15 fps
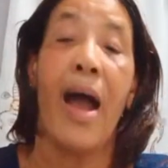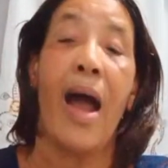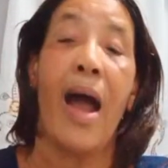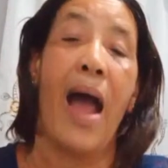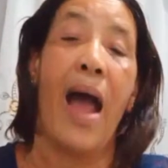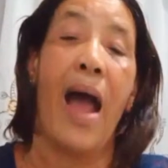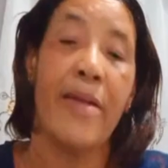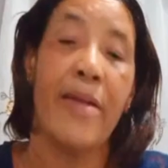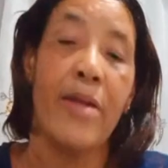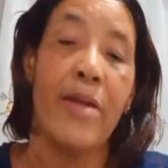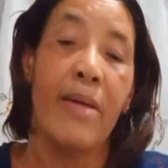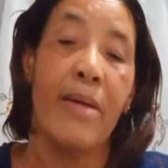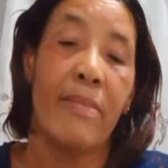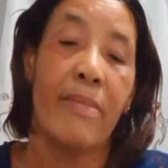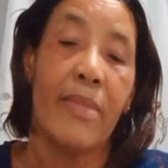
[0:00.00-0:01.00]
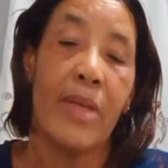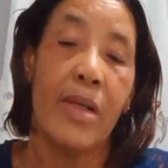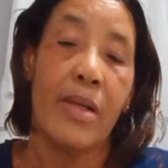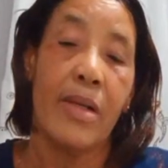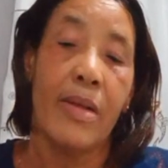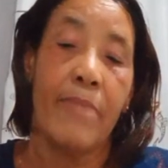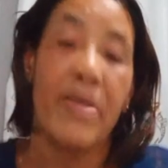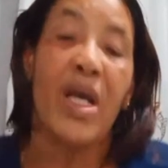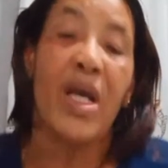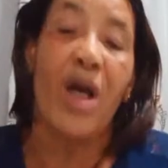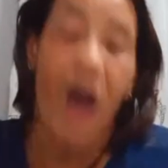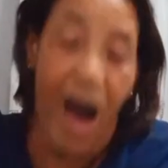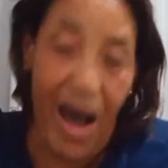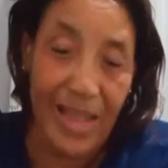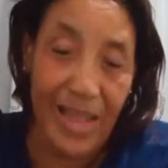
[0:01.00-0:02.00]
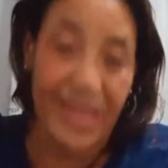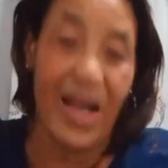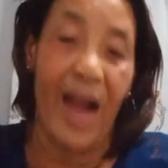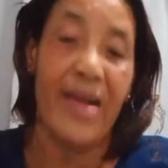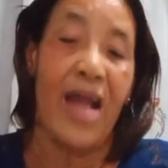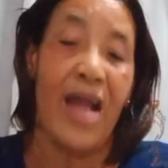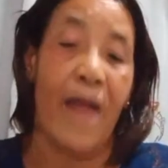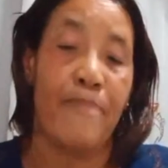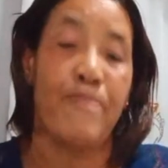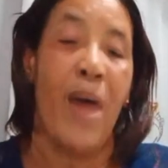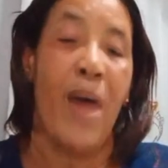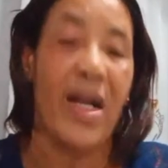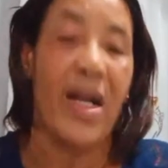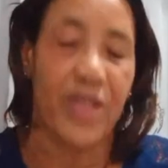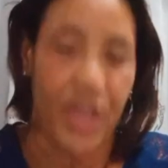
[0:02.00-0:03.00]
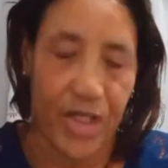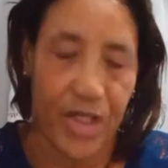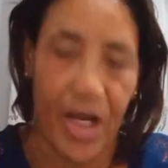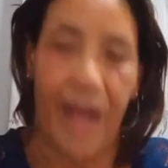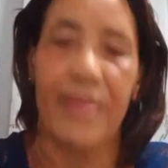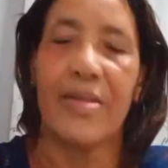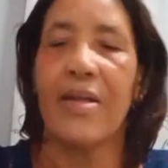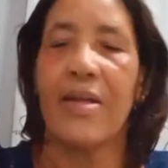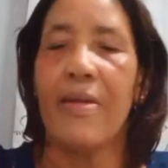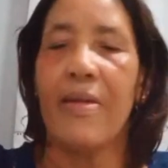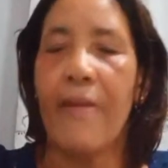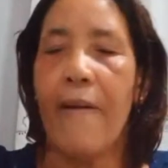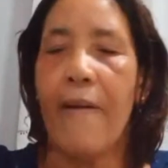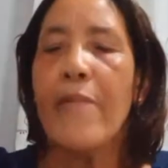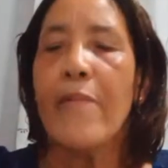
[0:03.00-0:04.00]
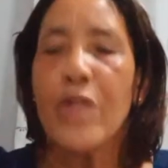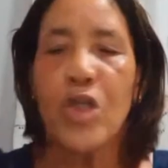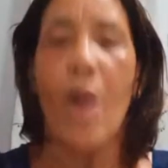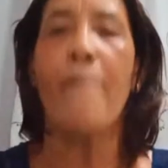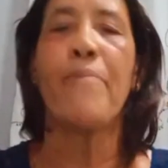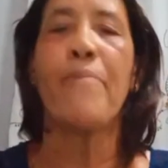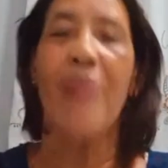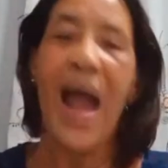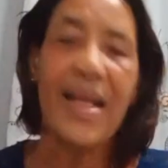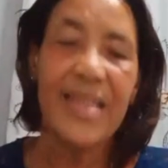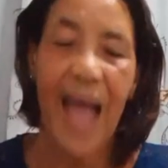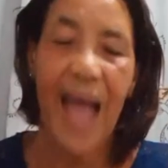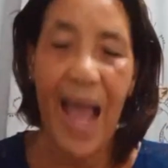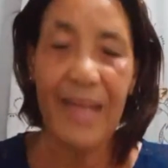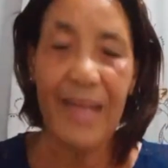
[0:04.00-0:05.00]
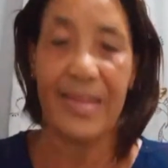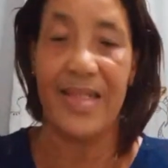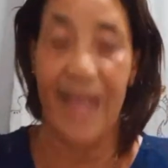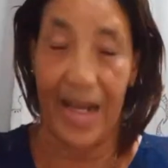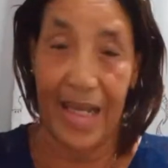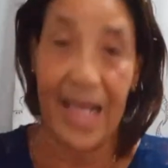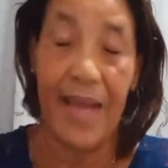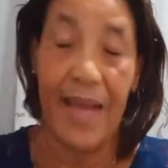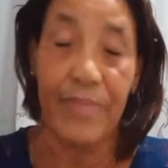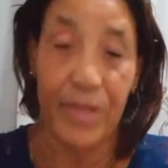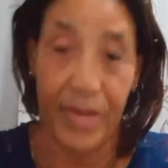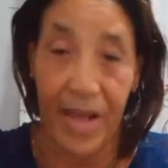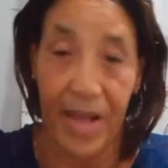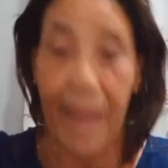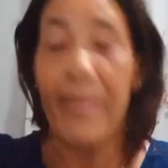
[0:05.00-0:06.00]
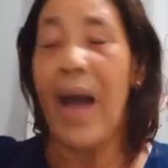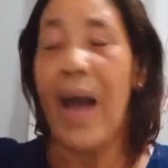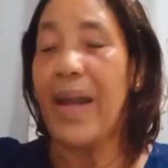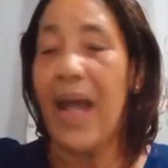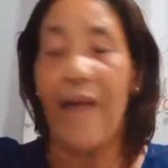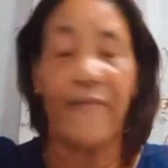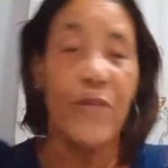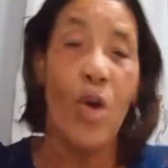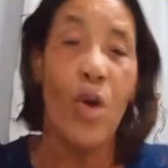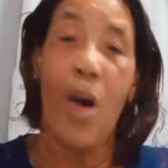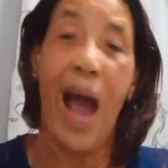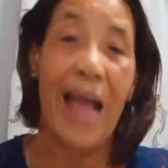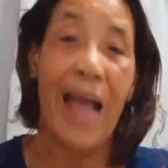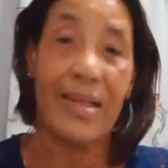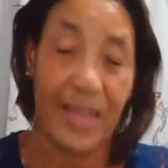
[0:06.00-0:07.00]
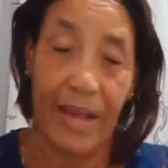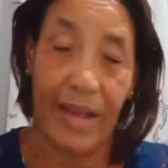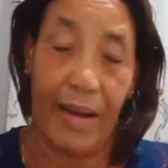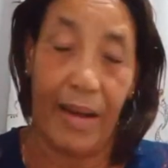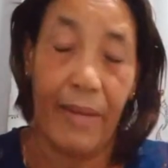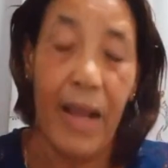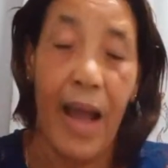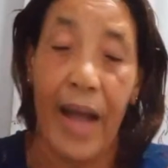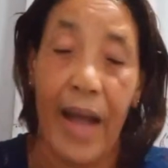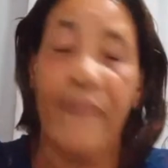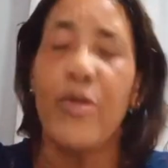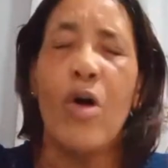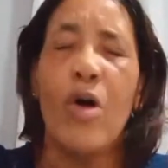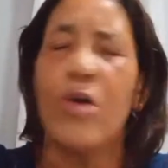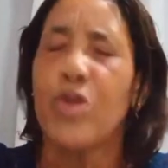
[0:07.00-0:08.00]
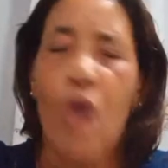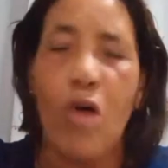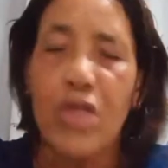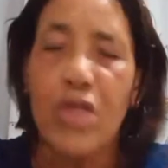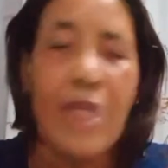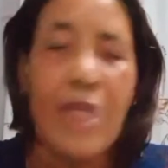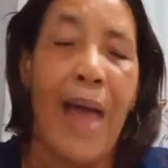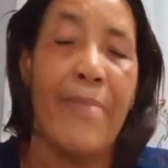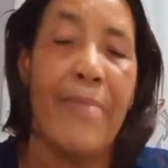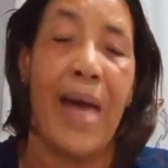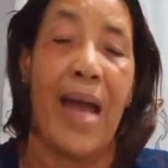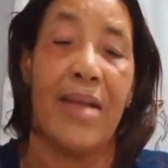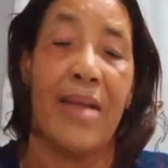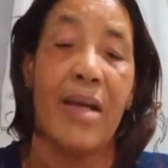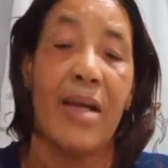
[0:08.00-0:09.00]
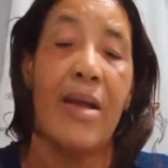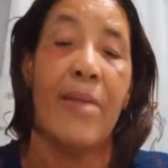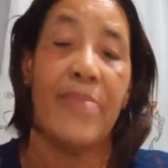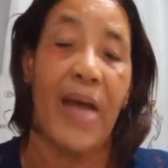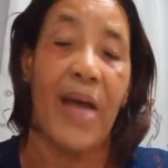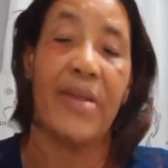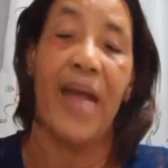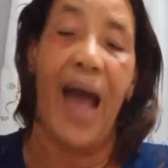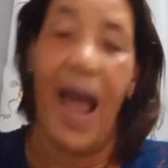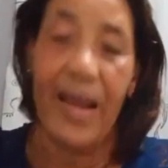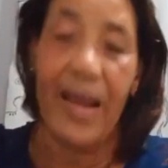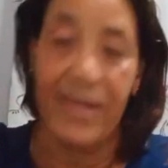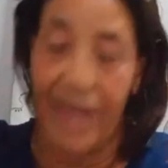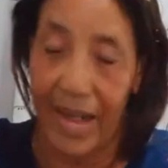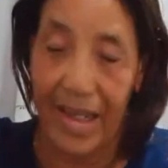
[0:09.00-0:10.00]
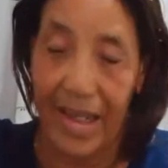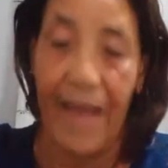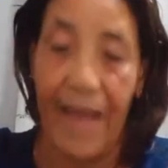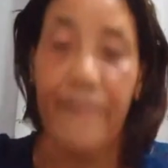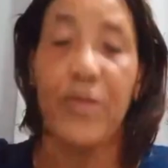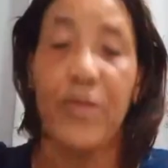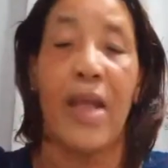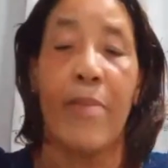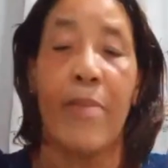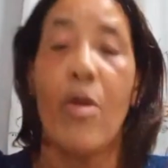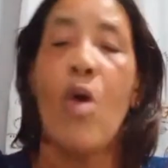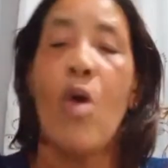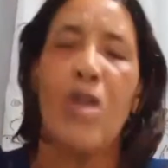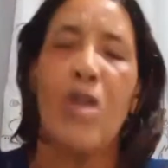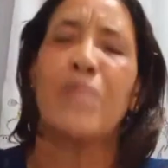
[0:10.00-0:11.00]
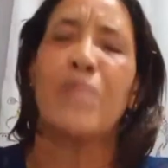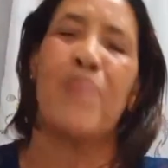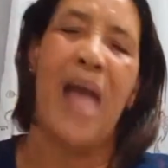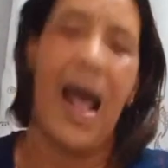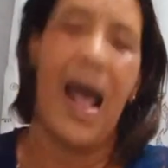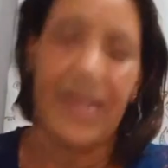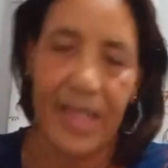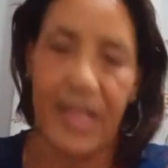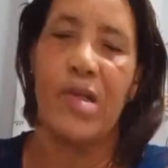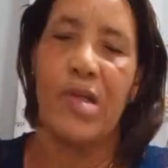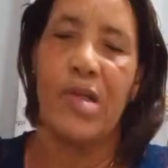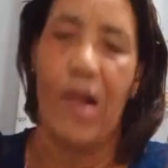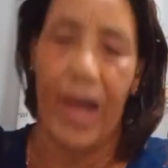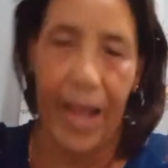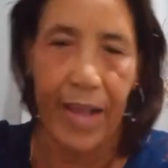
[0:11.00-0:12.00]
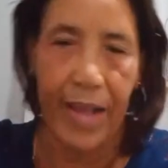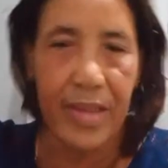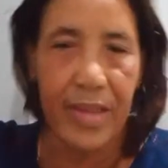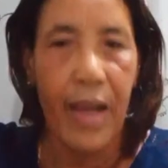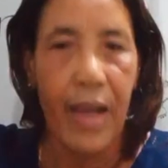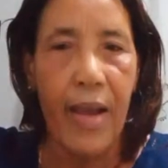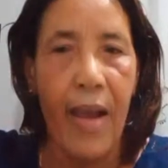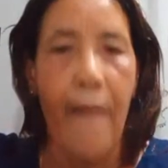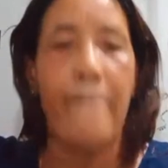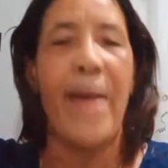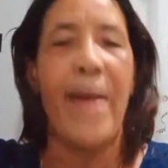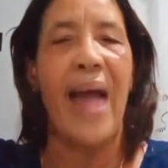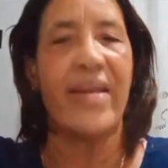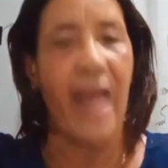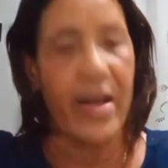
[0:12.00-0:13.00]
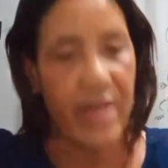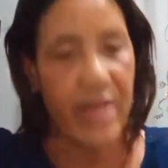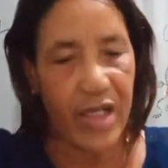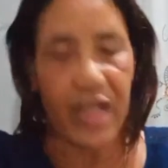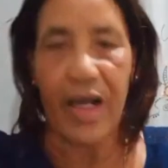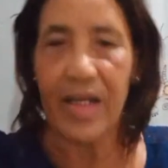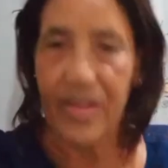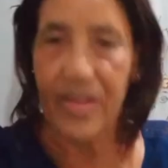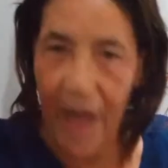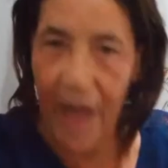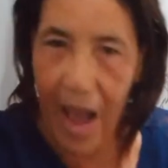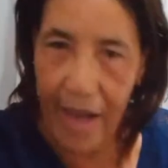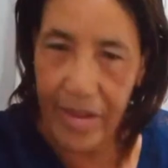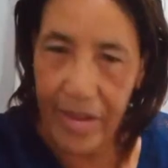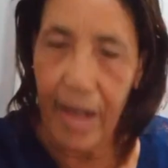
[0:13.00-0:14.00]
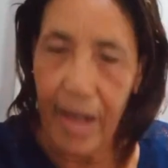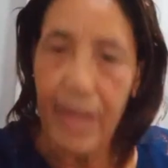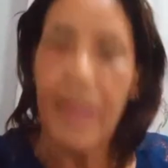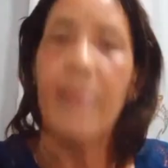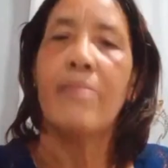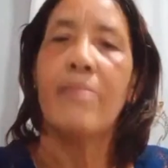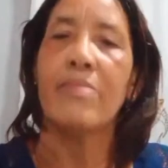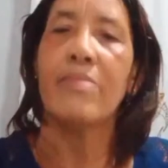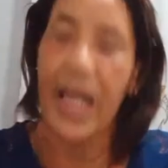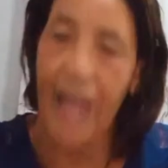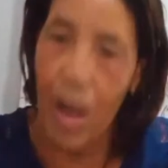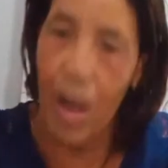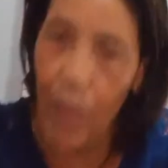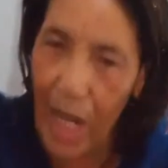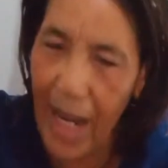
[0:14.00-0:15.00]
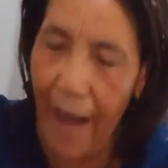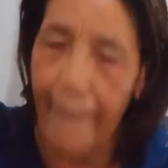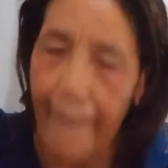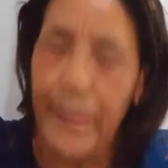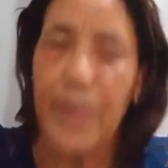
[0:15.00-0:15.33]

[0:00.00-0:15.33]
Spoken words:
And because they are not politicians, some bright idea came to them, and I have no idea, and I have no doubt in my mind that the idea came to them was planted in their heads by Danishka's father, Danai Williams.